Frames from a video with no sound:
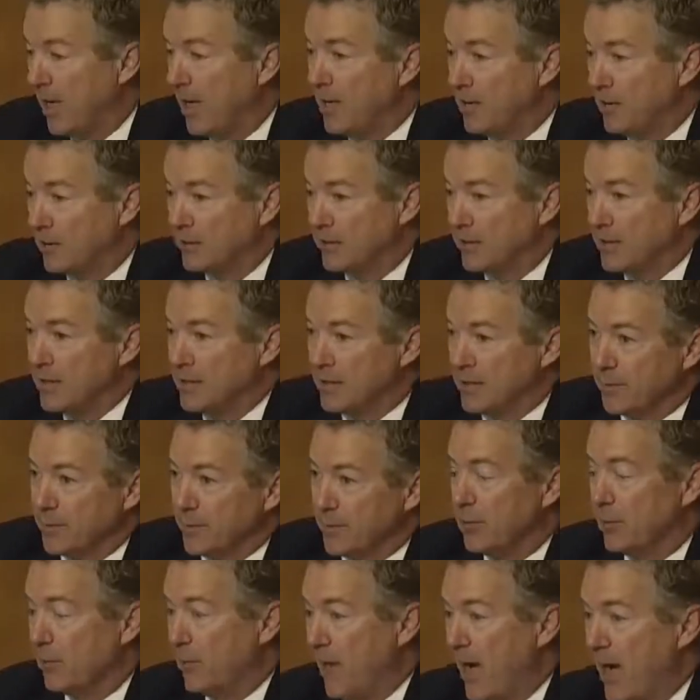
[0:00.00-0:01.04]
you out. I
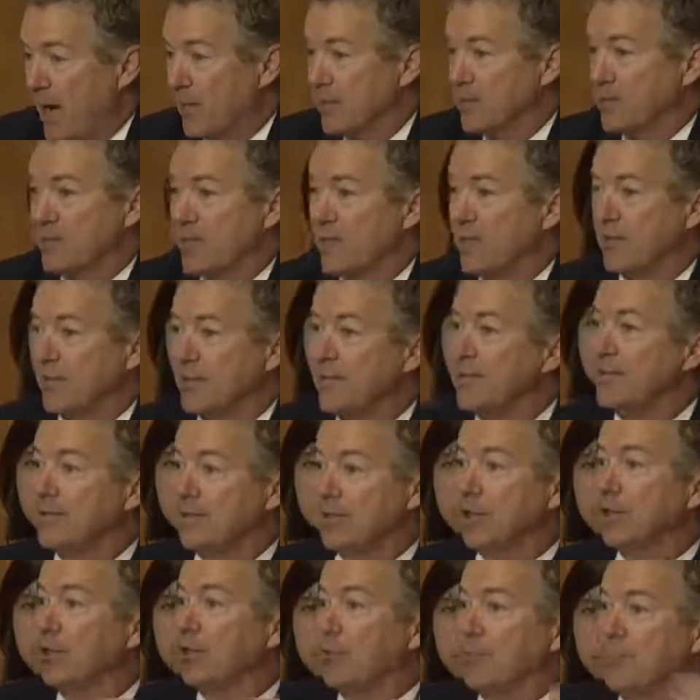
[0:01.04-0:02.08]
mean, look, Pakistan and
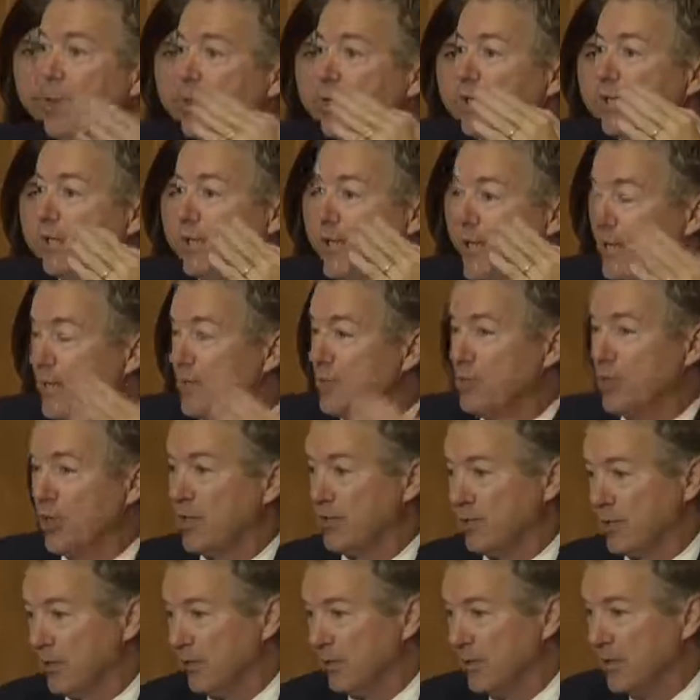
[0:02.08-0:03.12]
India are pointed at each
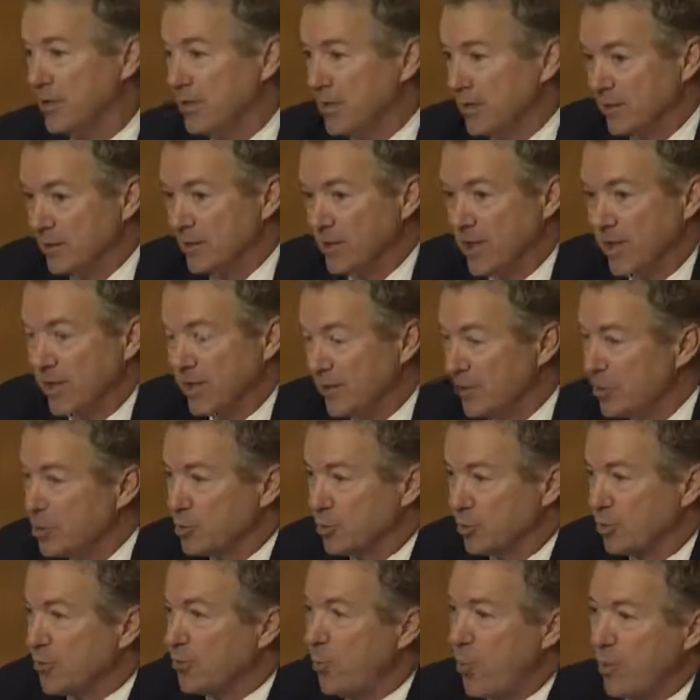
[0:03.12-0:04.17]
other. You got
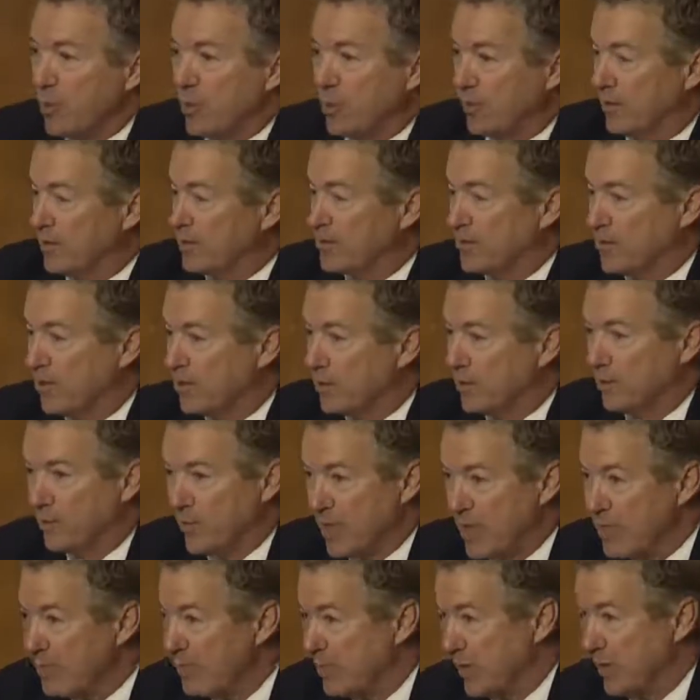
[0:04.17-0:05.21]
Israel pointed at Saudi
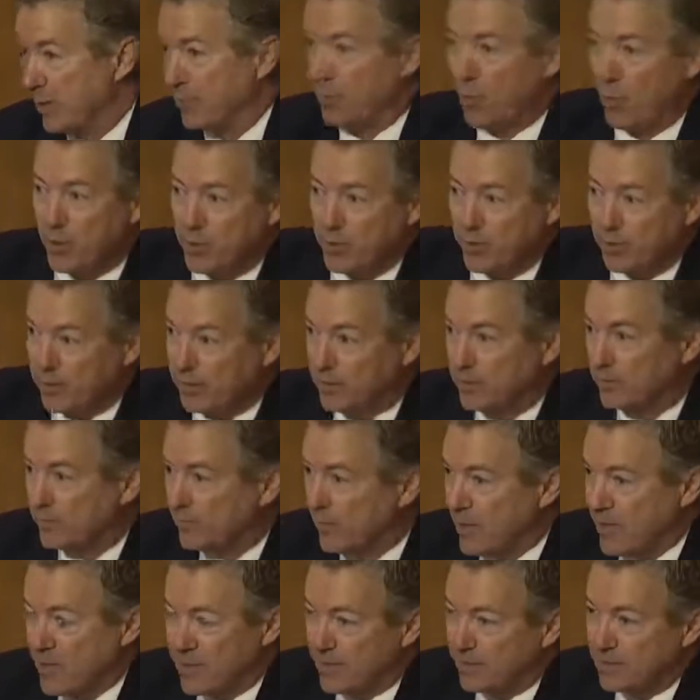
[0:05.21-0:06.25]
Arabia, pointed at
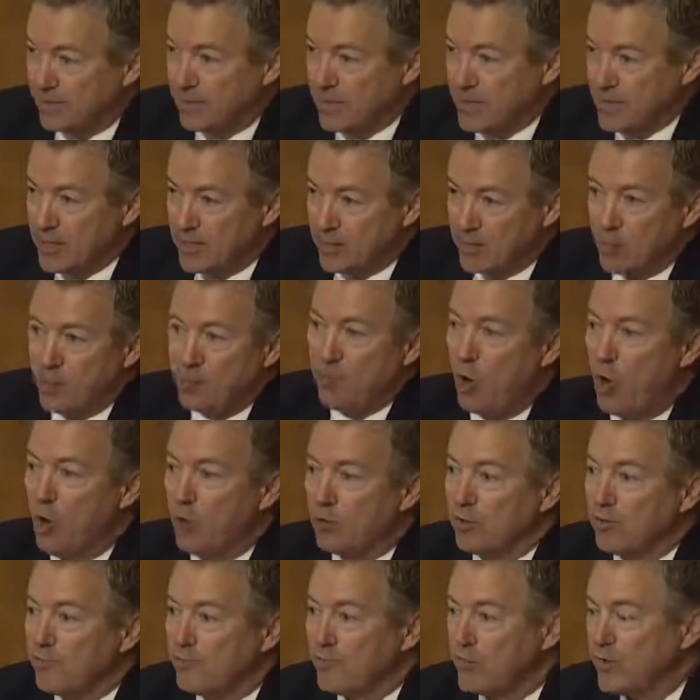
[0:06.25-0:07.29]
Iran. You have
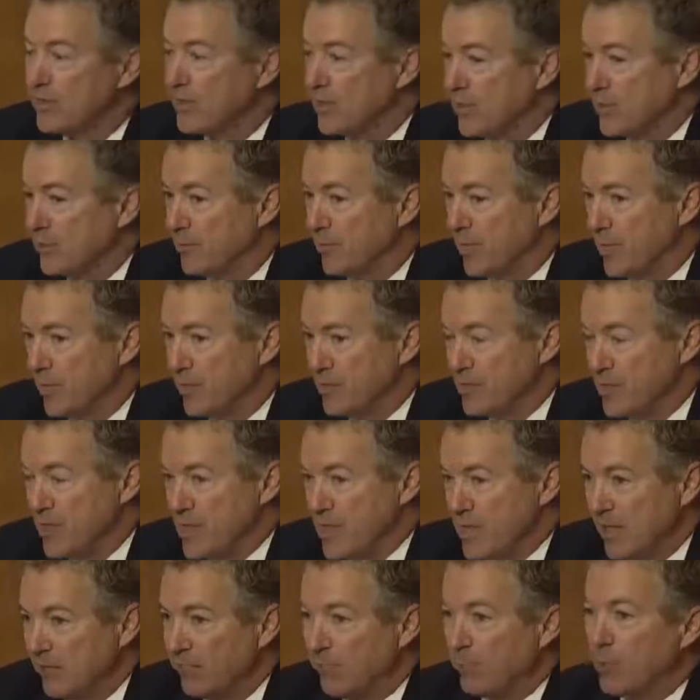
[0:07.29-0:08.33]
all of these enemies,
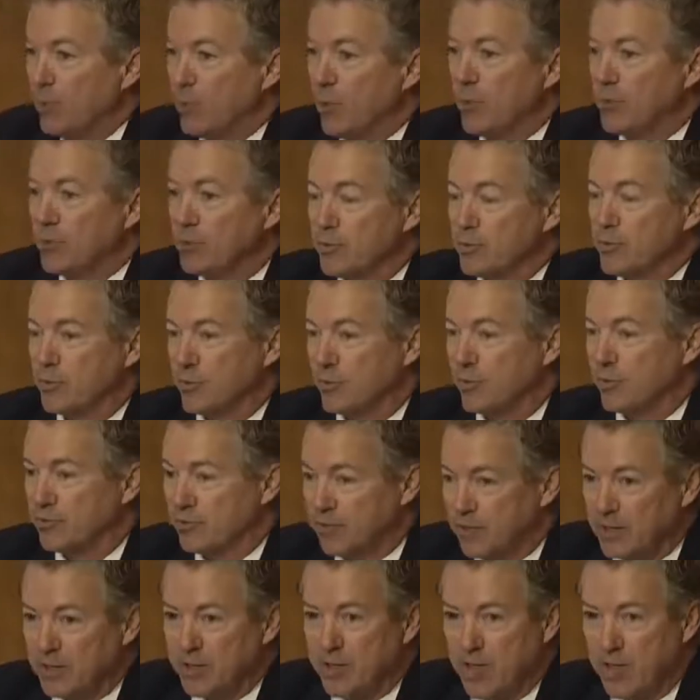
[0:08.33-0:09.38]
and if we're going to
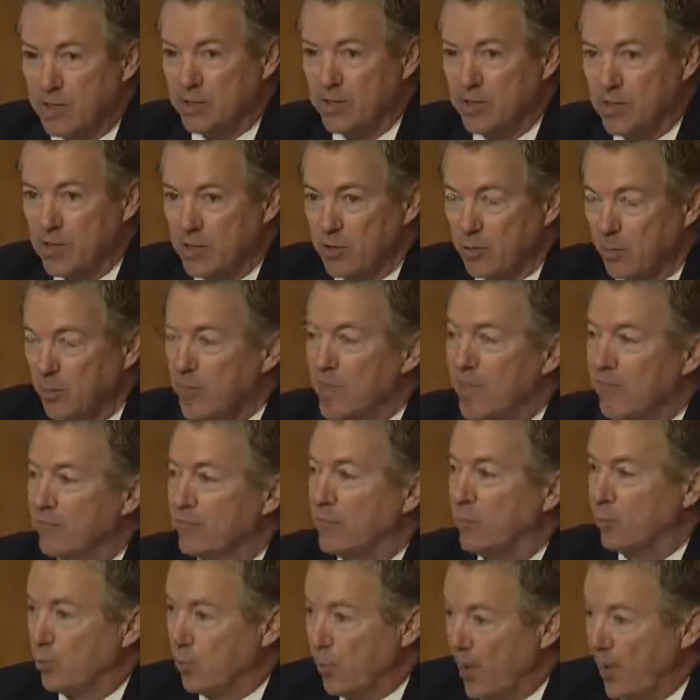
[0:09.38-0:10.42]
assert that, yes, we have
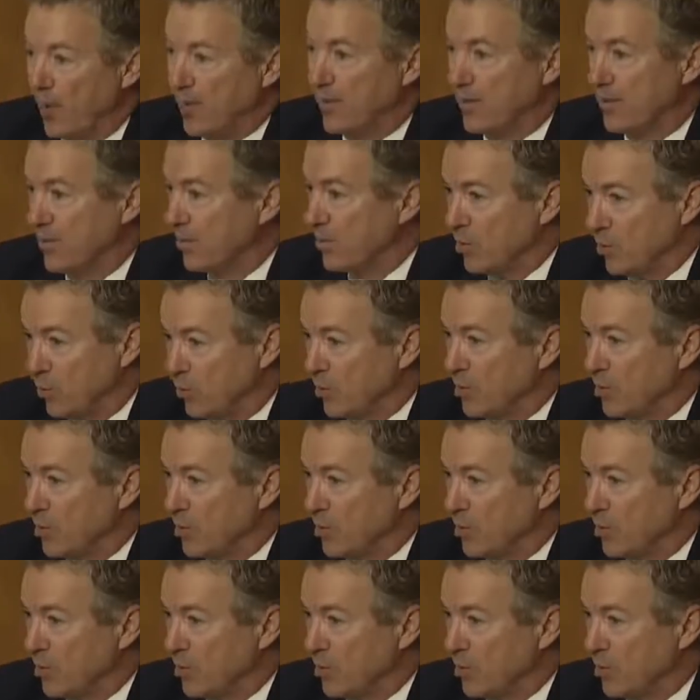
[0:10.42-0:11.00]
the right and the